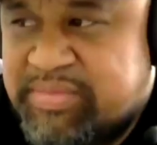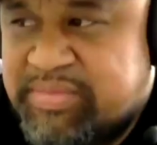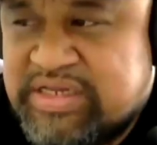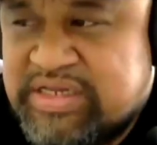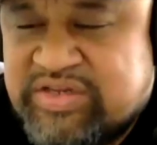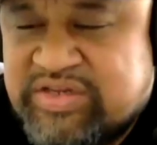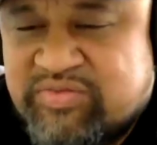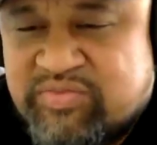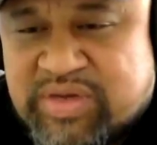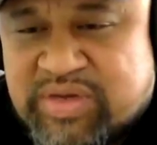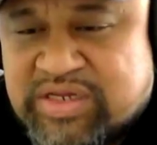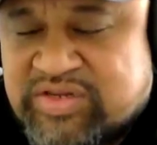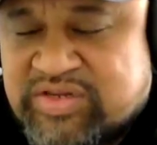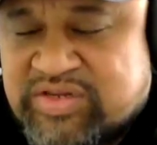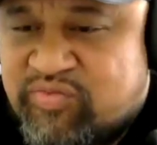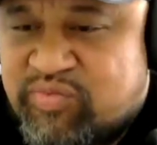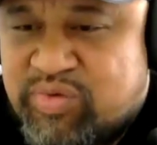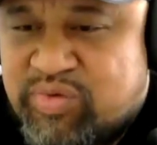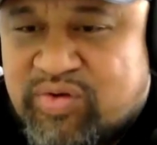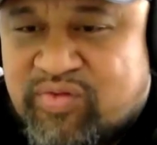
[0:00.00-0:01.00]
massive,
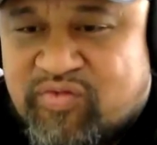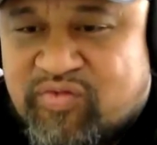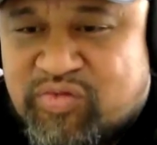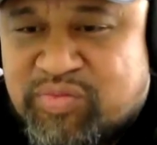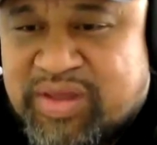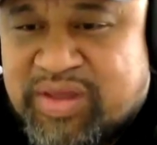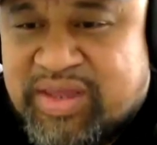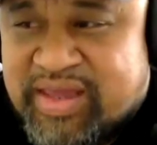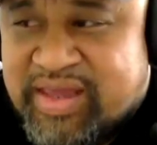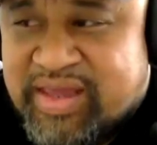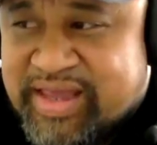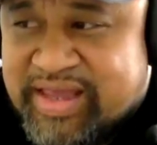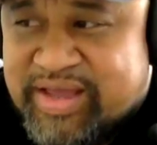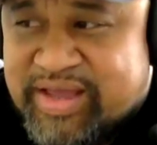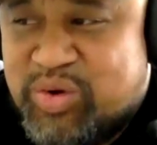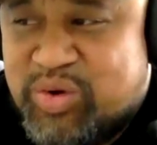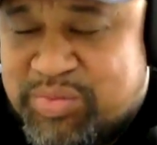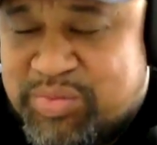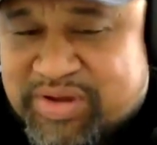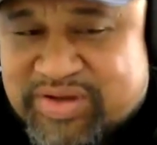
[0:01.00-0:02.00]
massive burden for me. It
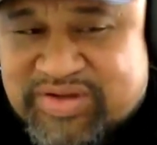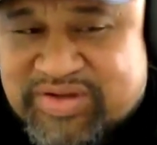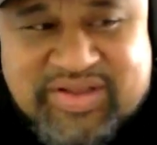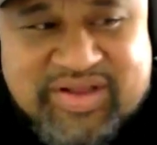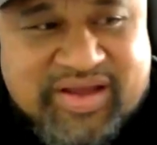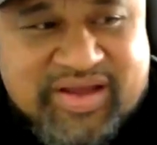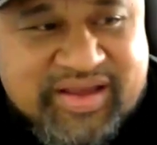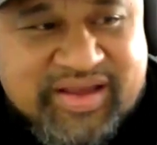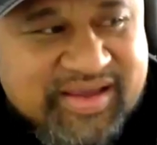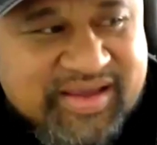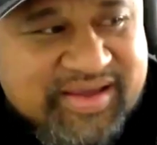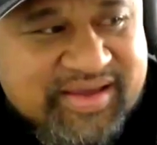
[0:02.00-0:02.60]
almost like